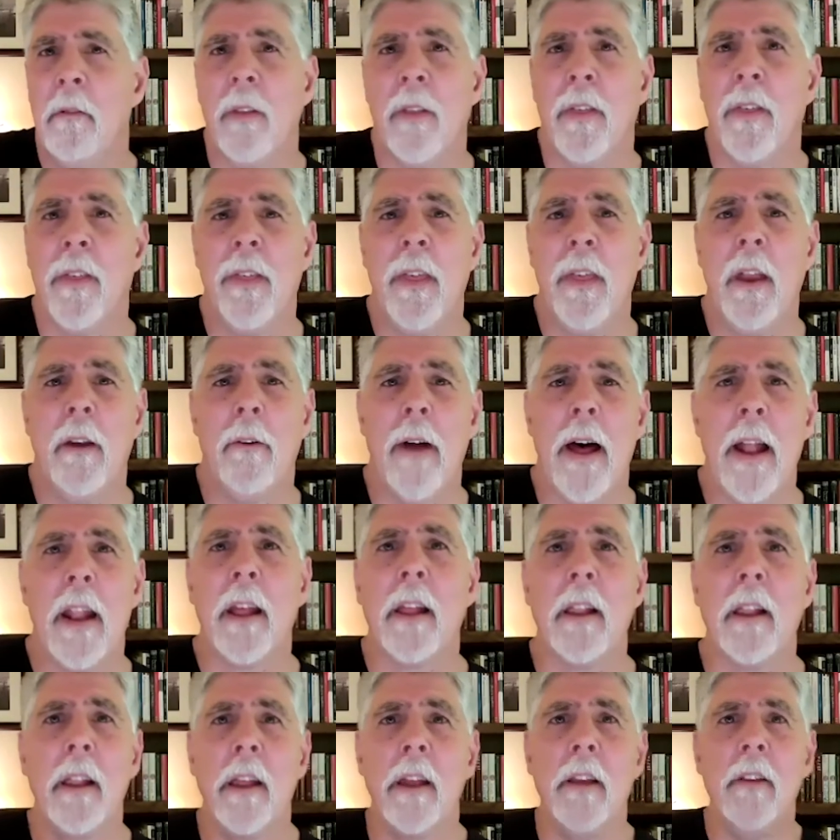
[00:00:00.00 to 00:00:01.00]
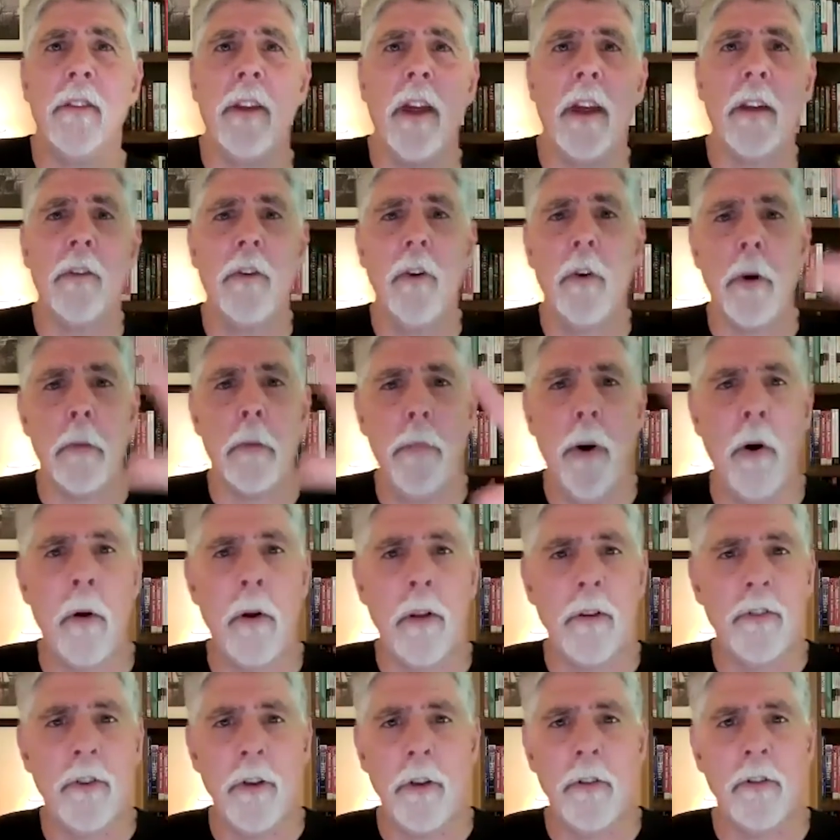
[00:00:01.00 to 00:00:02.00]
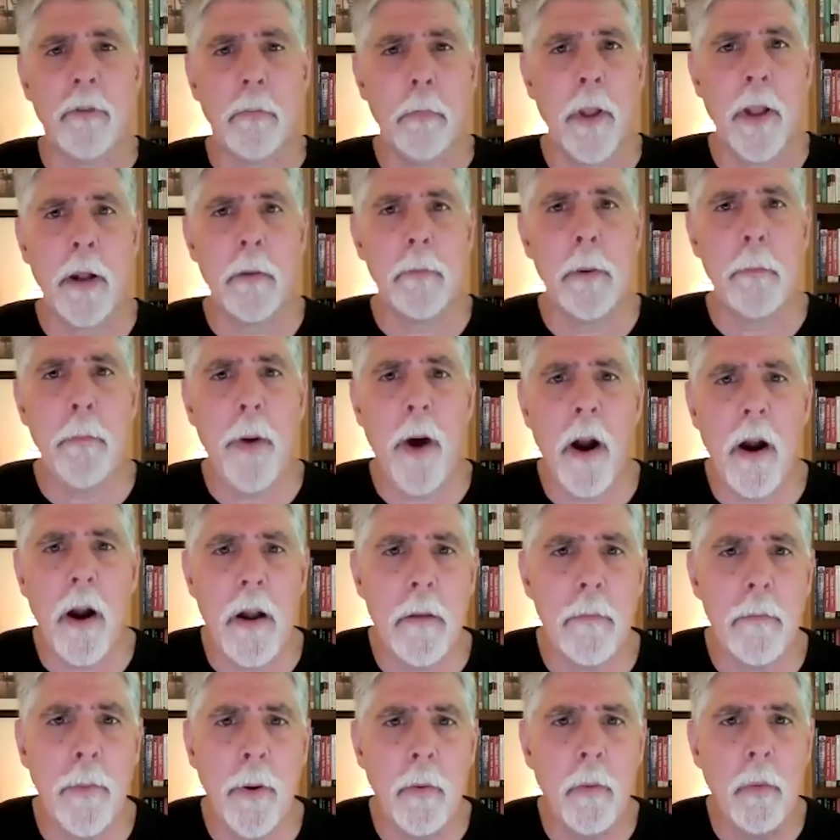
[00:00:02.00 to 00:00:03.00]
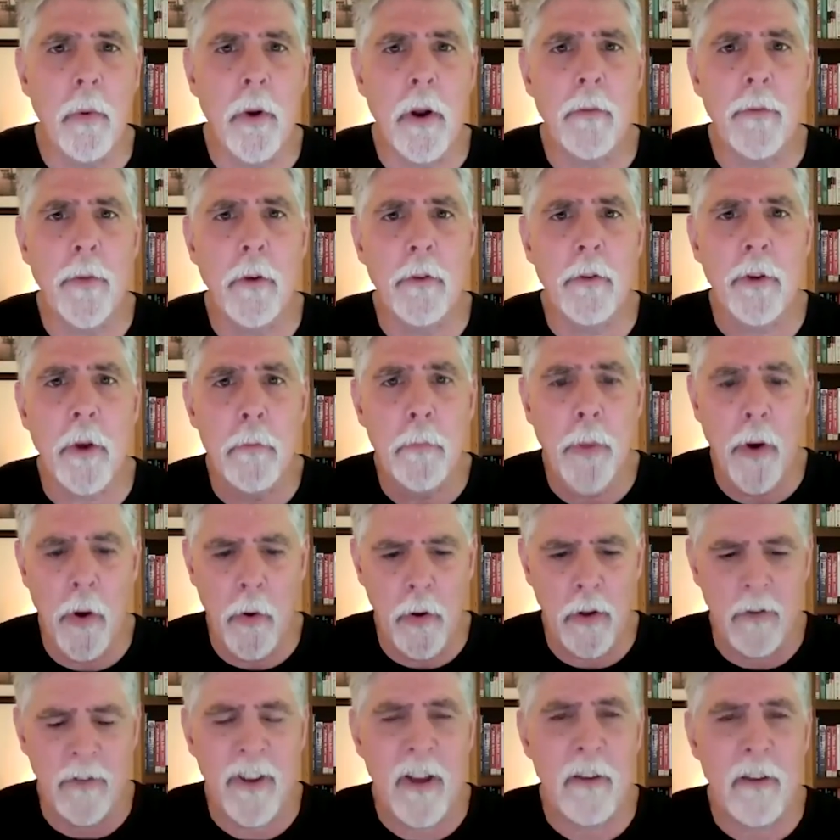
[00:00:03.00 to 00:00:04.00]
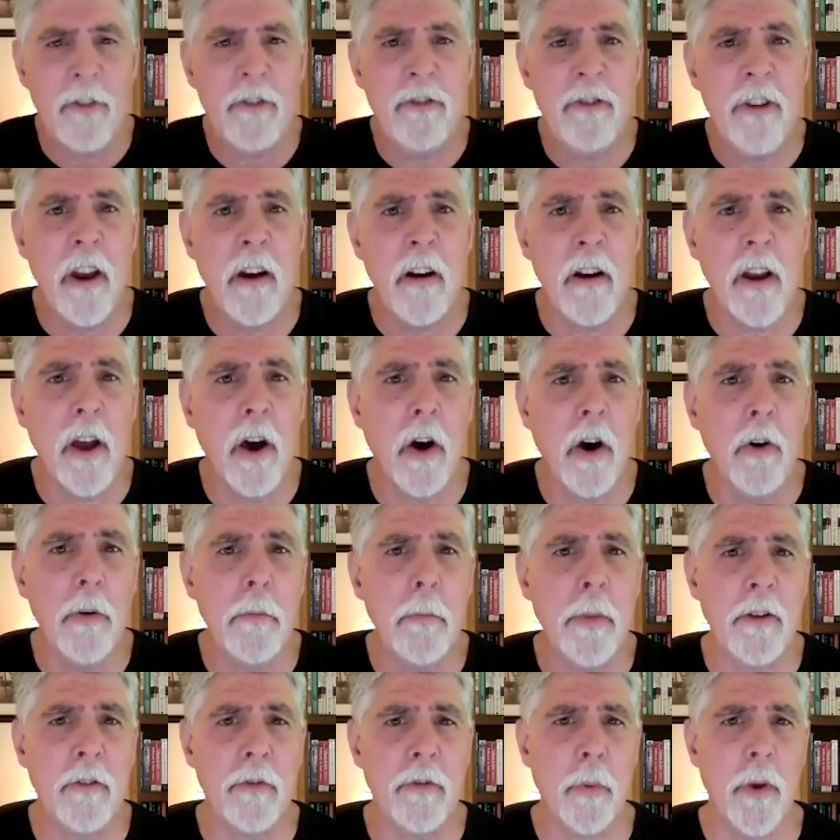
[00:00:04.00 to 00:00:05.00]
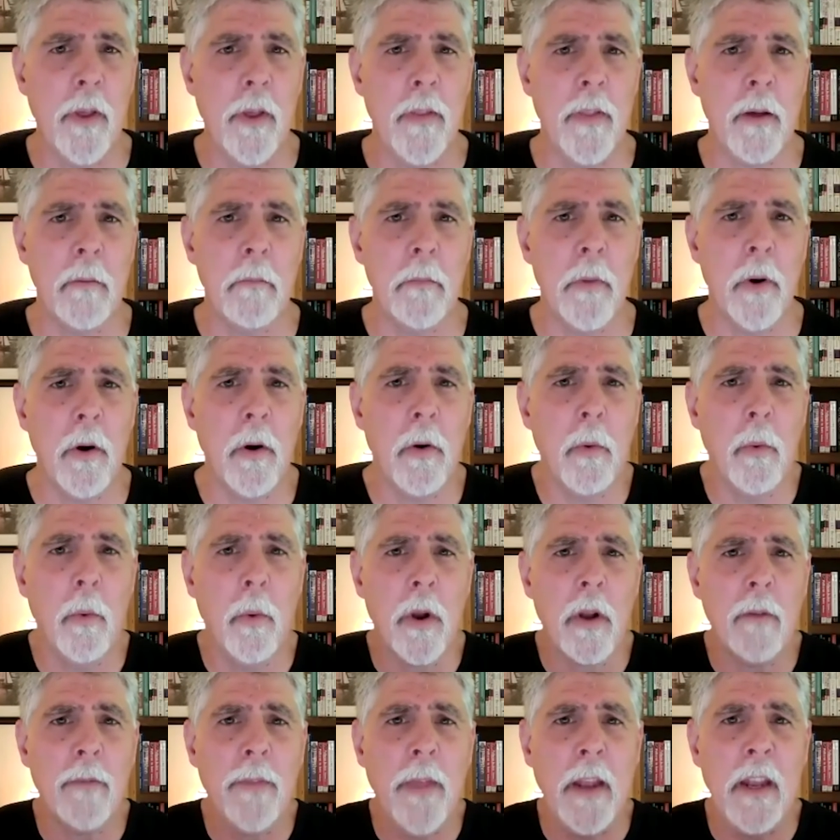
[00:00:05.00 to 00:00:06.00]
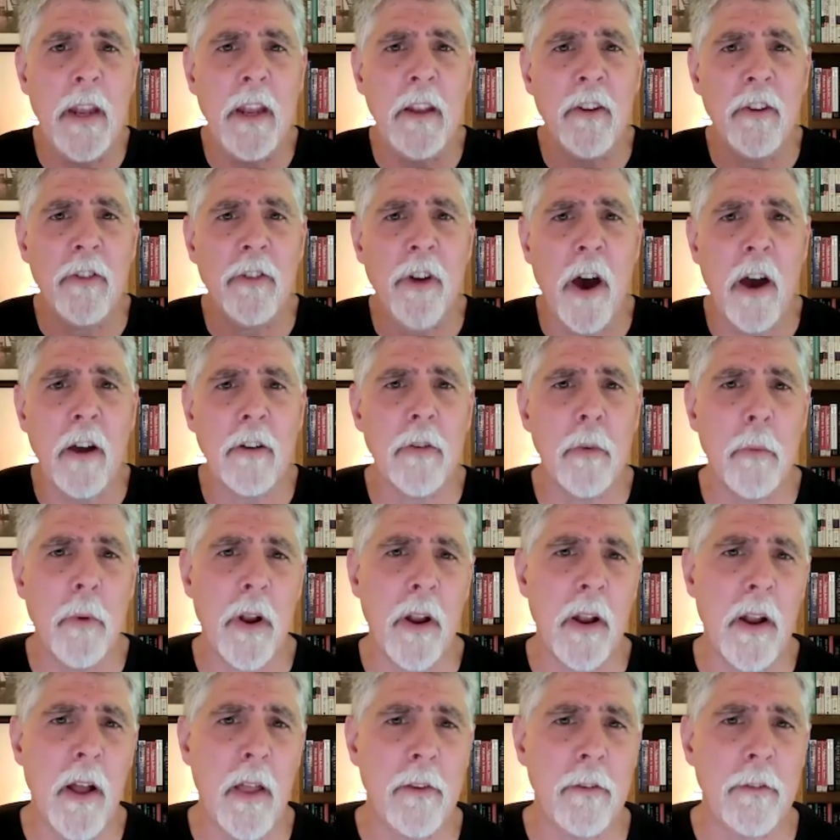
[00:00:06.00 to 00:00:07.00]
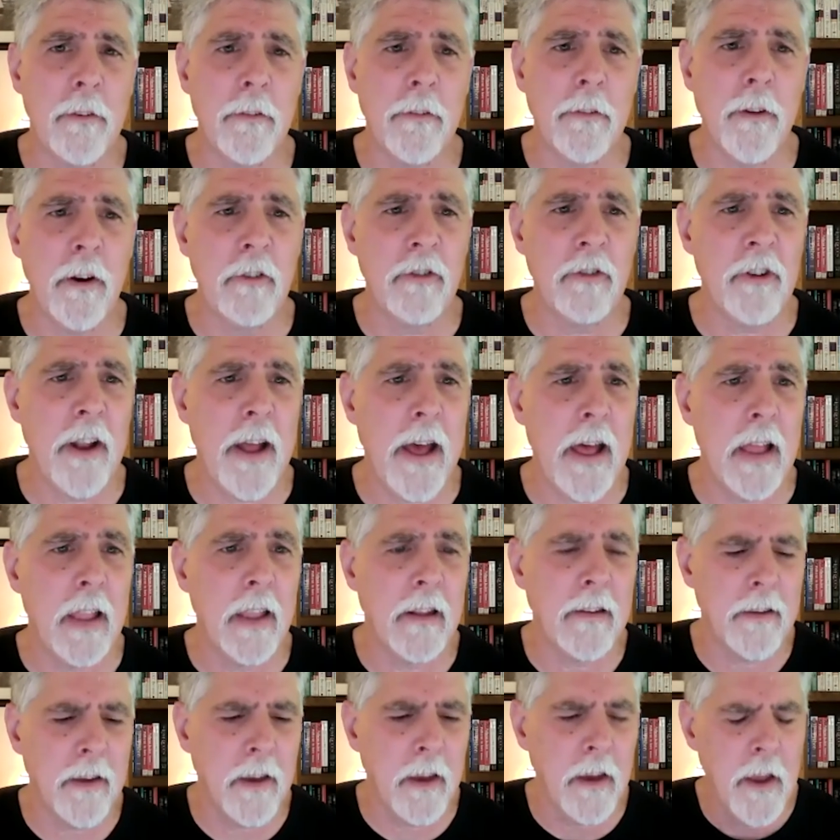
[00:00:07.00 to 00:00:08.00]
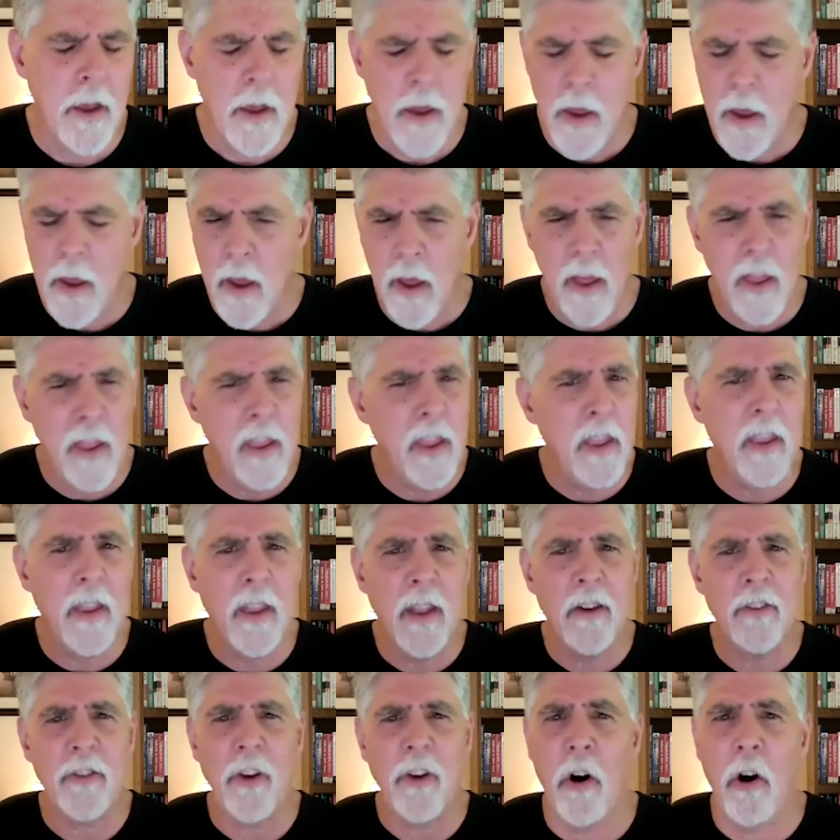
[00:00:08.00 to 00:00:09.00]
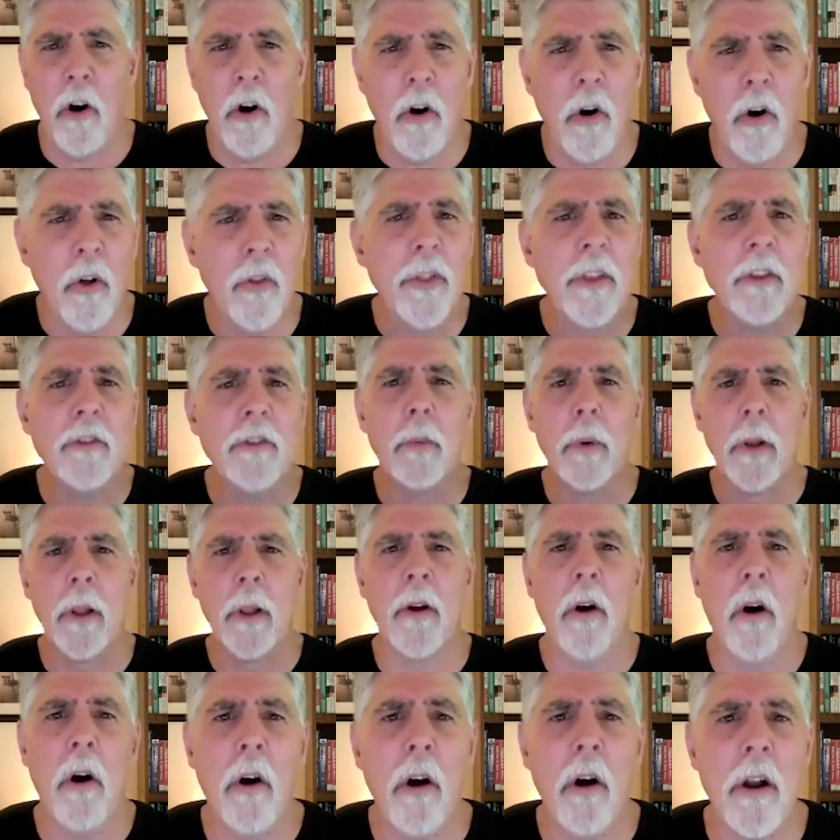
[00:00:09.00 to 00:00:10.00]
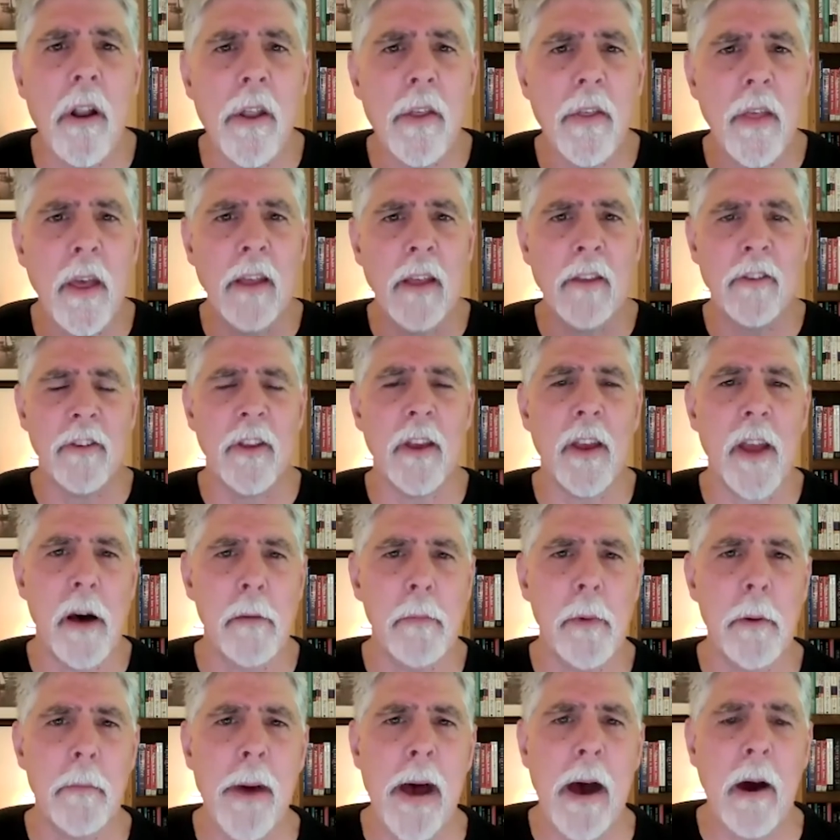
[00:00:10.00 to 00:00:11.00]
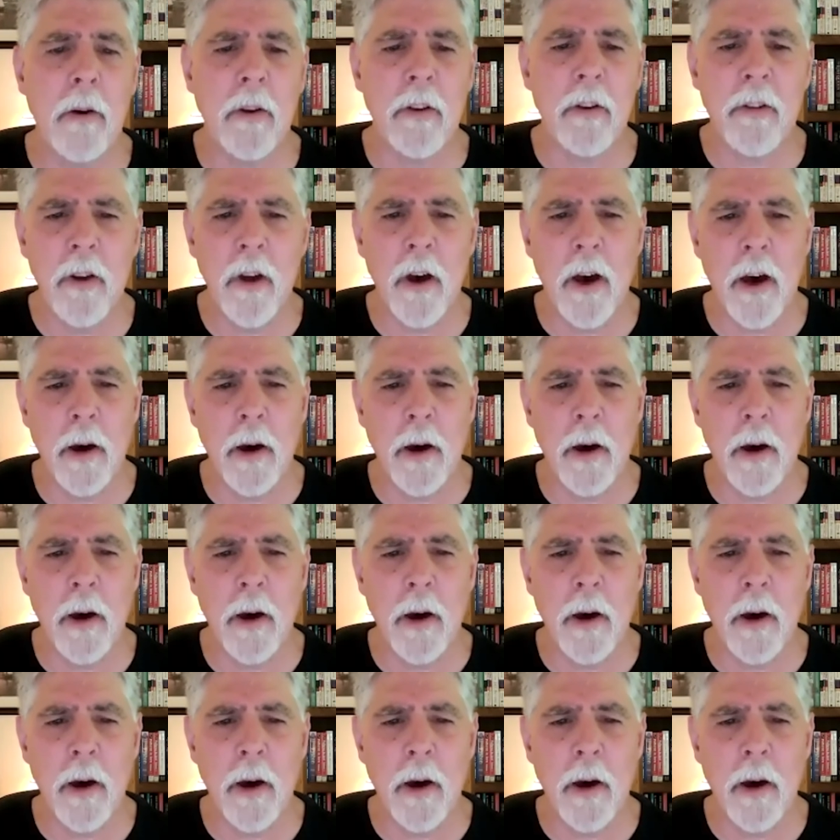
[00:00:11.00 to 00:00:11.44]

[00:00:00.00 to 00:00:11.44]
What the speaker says: Theoretically, you take two components and you split them apart. But what if those components have shared code between them? Or what if they need to talk to one another for functionality? There's all these really hard things that come about.